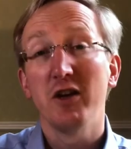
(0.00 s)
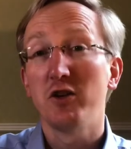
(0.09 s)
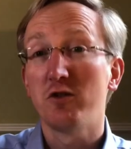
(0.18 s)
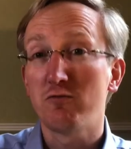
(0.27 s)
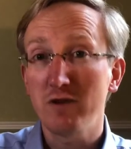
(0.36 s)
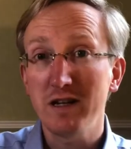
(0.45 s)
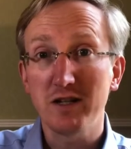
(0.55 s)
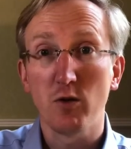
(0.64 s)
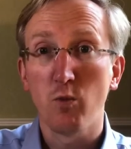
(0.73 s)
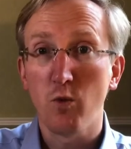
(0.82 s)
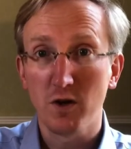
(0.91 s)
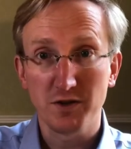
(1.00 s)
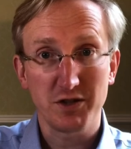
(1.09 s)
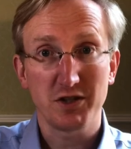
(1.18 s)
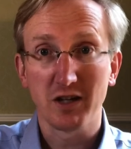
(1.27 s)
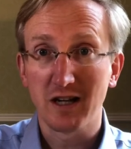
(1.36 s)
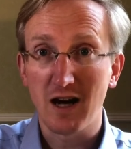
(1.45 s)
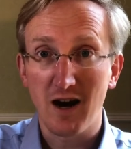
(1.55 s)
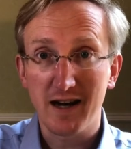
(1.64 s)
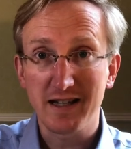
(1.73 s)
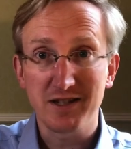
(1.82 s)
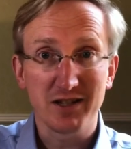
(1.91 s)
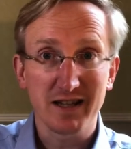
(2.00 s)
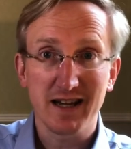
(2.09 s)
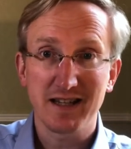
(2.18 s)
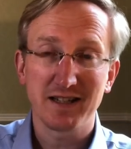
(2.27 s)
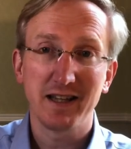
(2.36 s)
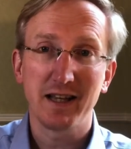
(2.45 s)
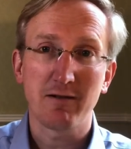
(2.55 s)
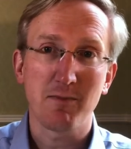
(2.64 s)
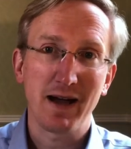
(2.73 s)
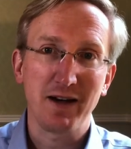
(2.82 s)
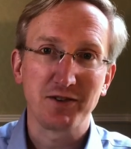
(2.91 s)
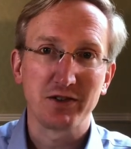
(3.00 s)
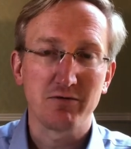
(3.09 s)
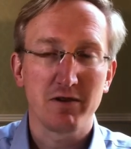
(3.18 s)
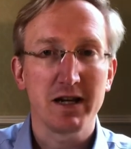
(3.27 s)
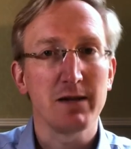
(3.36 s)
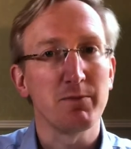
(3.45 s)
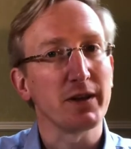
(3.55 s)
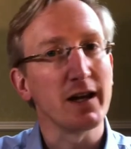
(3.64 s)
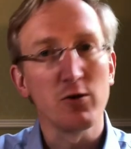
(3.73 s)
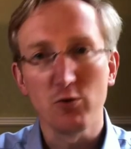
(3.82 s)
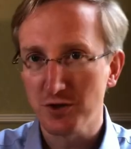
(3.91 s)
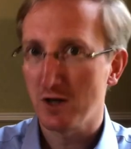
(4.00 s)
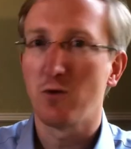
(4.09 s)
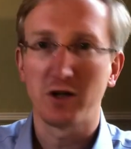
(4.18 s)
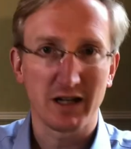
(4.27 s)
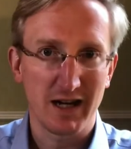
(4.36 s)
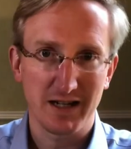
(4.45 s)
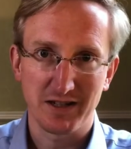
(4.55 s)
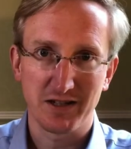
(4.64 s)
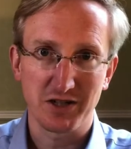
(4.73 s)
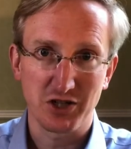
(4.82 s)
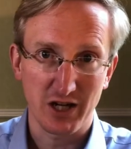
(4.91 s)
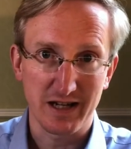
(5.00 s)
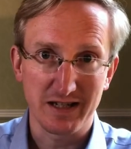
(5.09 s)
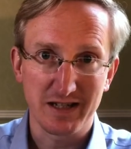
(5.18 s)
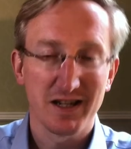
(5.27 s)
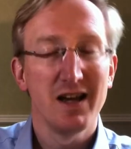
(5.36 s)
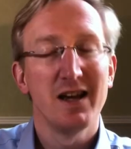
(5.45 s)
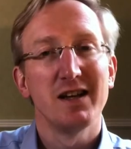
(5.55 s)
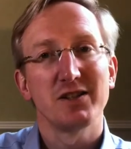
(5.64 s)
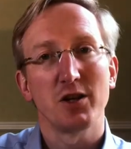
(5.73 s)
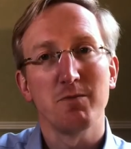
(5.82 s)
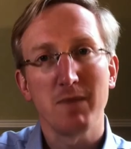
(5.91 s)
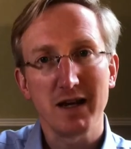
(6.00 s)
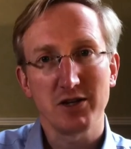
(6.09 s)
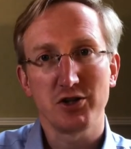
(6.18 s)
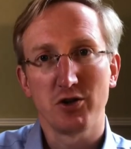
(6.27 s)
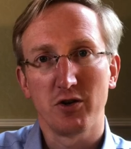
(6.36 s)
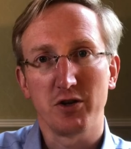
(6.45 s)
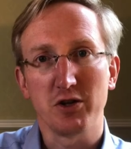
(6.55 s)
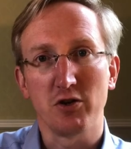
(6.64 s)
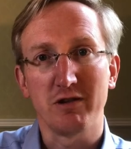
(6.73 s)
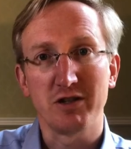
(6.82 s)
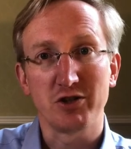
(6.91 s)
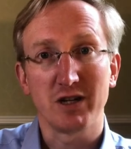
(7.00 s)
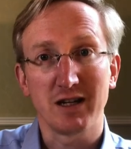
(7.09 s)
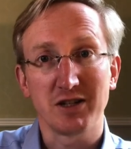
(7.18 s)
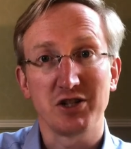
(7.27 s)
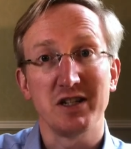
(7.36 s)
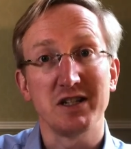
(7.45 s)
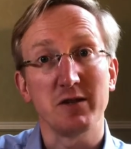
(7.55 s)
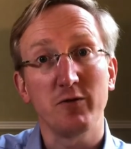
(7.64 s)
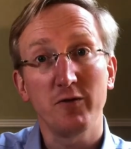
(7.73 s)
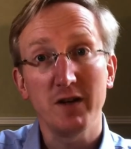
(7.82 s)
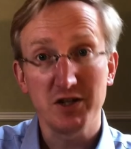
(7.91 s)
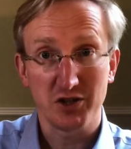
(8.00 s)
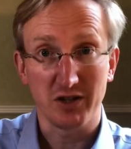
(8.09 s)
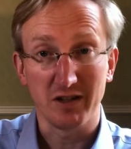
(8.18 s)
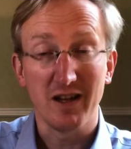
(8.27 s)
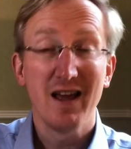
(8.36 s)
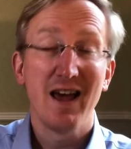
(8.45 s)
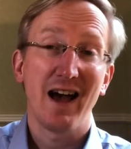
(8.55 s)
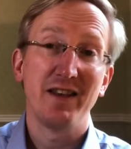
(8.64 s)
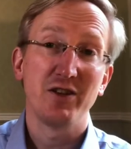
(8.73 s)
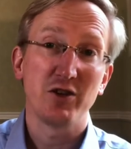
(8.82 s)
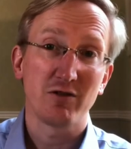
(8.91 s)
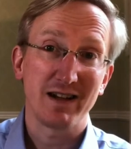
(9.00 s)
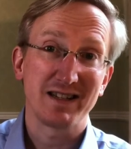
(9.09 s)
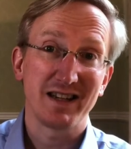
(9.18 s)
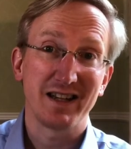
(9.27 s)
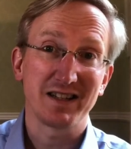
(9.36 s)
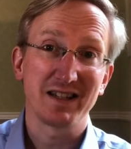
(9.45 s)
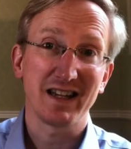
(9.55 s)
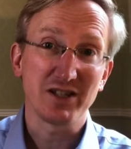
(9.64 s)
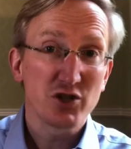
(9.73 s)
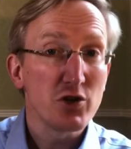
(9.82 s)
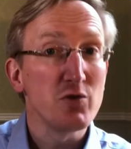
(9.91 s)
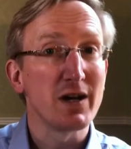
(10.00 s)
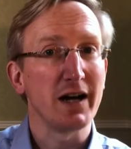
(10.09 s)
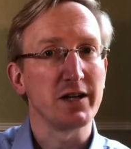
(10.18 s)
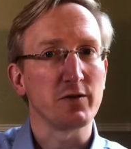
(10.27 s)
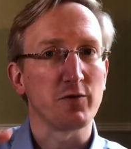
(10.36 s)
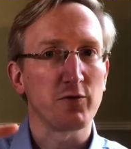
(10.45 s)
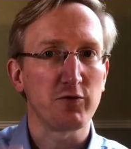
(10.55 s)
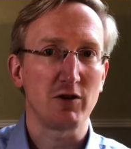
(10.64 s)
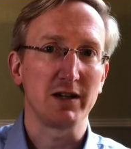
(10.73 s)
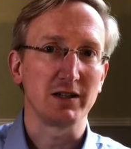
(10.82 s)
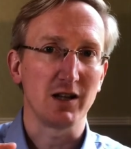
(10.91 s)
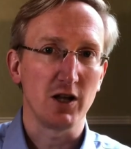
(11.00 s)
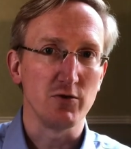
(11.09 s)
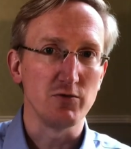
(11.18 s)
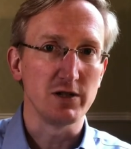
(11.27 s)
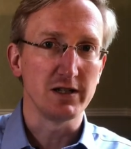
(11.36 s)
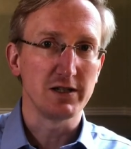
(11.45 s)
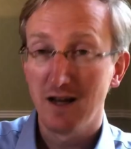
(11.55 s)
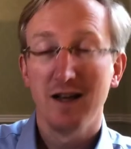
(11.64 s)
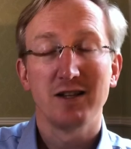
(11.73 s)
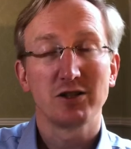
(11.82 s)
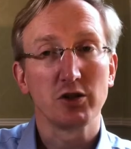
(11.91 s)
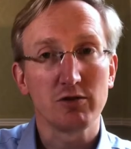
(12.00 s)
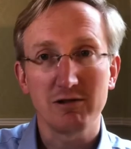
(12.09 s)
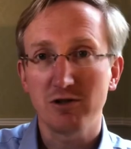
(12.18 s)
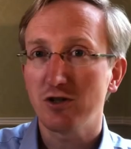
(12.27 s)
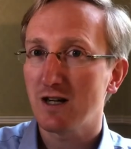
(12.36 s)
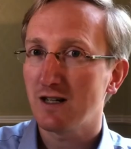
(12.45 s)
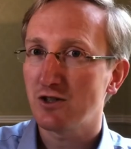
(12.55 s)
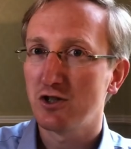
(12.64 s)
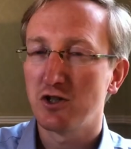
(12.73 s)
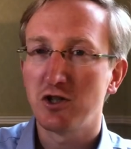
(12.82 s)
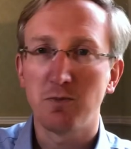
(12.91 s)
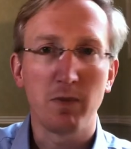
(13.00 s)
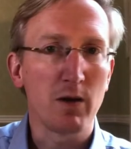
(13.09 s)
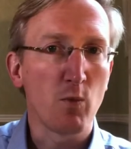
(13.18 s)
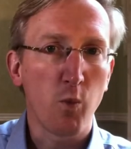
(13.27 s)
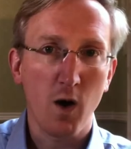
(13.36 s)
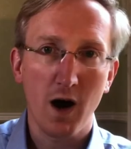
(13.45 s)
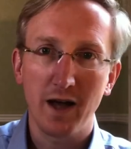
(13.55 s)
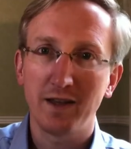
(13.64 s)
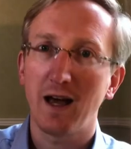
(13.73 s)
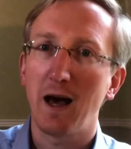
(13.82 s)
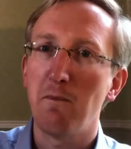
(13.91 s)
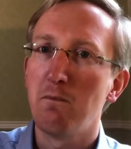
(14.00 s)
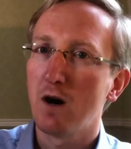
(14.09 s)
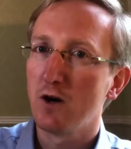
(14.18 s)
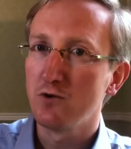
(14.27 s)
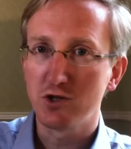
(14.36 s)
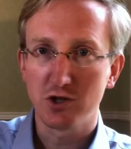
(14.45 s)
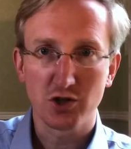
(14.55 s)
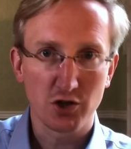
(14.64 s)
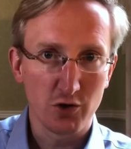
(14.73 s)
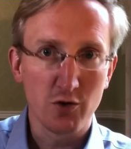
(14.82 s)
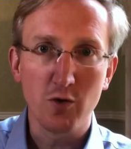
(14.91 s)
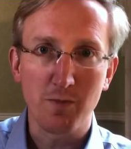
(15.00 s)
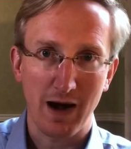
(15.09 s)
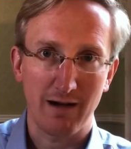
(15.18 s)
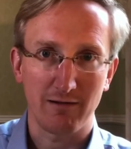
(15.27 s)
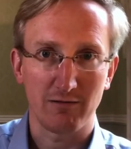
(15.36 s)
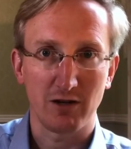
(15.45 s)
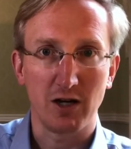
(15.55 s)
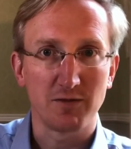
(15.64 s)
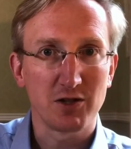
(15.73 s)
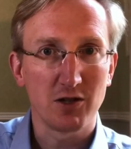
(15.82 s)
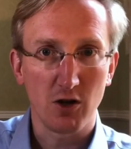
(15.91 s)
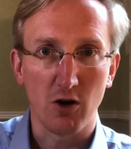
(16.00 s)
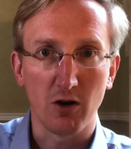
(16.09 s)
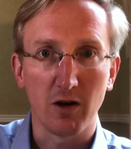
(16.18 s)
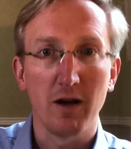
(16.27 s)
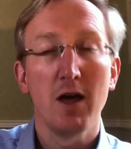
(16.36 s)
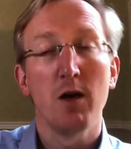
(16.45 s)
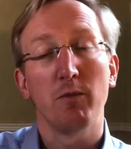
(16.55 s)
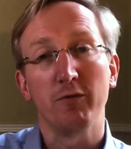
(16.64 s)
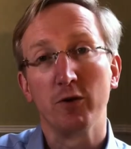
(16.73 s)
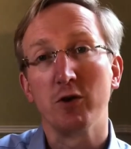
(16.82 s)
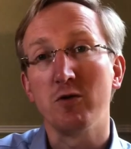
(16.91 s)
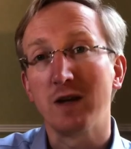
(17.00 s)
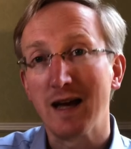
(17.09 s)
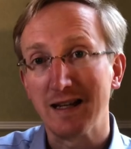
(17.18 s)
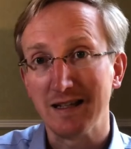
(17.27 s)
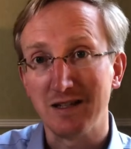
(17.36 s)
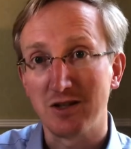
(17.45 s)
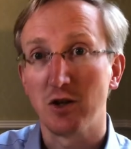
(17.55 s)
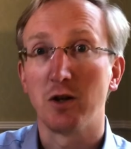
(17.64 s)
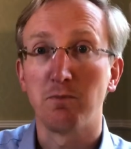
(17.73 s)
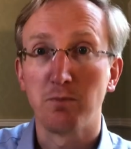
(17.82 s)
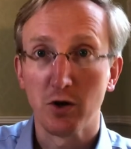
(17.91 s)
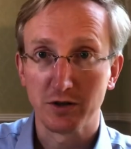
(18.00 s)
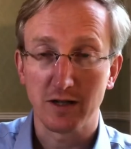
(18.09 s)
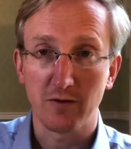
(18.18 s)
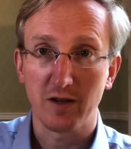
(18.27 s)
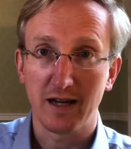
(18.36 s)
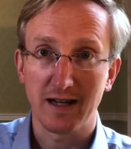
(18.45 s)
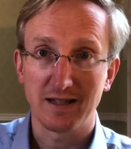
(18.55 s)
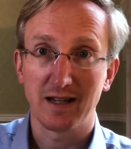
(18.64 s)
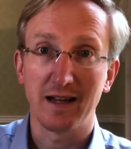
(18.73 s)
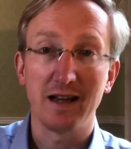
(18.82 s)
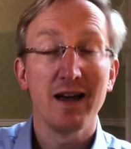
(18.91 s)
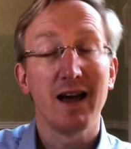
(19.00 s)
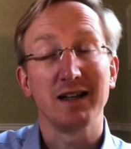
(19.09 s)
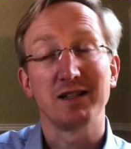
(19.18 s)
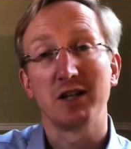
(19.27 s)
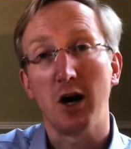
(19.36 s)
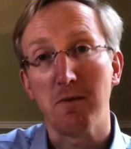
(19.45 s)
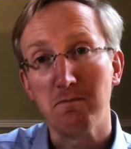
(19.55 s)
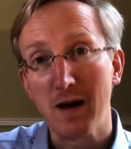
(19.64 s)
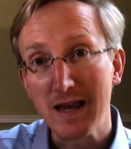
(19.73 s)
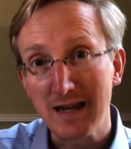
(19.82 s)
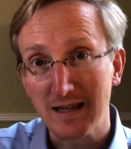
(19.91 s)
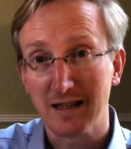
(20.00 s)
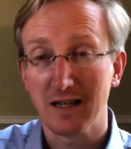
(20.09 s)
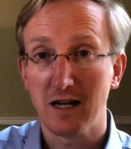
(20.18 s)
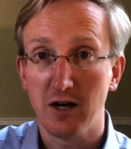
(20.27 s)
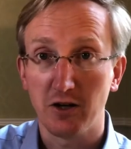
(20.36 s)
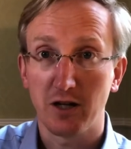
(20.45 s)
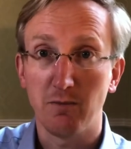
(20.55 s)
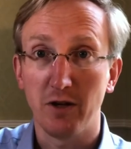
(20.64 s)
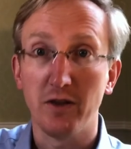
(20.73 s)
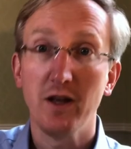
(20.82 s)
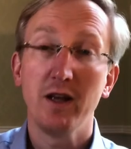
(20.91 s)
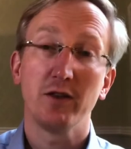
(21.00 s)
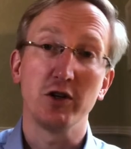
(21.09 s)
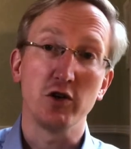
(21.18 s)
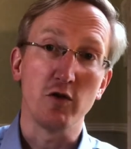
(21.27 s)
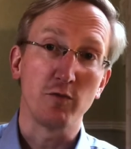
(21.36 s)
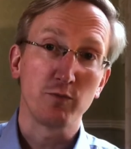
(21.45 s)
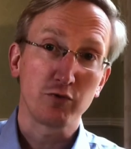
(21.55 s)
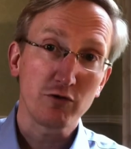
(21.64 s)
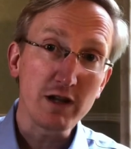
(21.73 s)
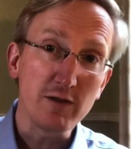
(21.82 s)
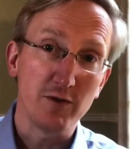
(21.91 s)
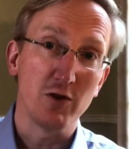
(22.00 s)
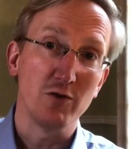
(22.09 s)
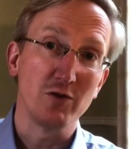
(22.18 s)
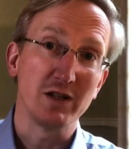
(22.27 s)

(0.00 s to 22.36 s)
Your reader wants a guide to the essay they're about to read, but they also want to cut to the chase. So make sure that your introduction is efficient and that your essay doesn't get too kind of front-loaded. So your introduction should be 1, at most 2 paragraphs long before you get into the body of the essay and start making the argument that you've previewed